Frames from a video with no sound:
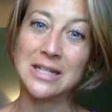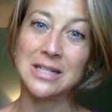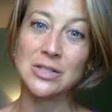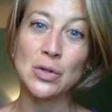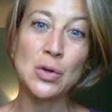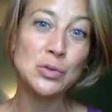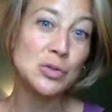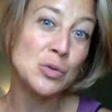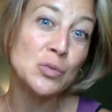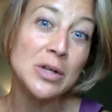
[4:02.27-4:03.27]
And so those are
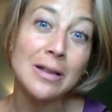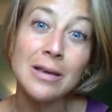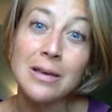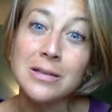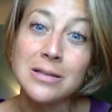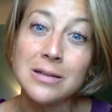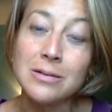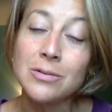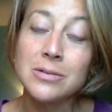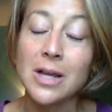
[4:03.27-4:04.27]
some really
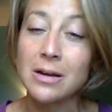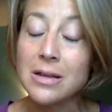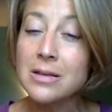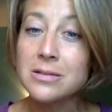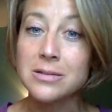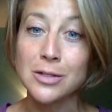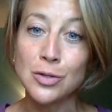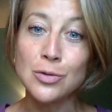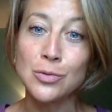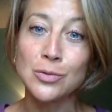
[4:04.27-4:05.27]
easy techniques to
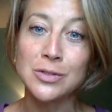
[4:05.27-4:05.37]
use.